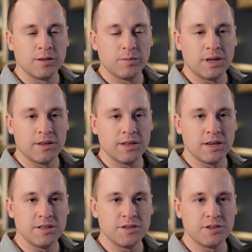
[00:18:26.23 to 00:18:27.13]
But I
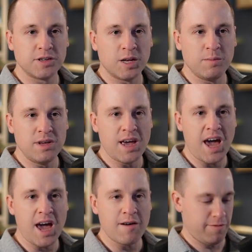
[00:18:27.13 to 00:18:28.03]
think these are just going to be
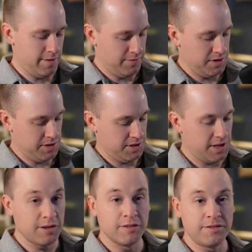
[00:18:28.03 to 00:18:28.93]
half of our
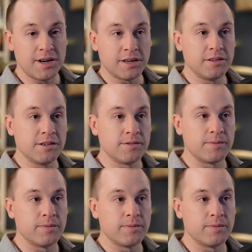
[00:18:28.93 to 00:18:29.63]
scale factor.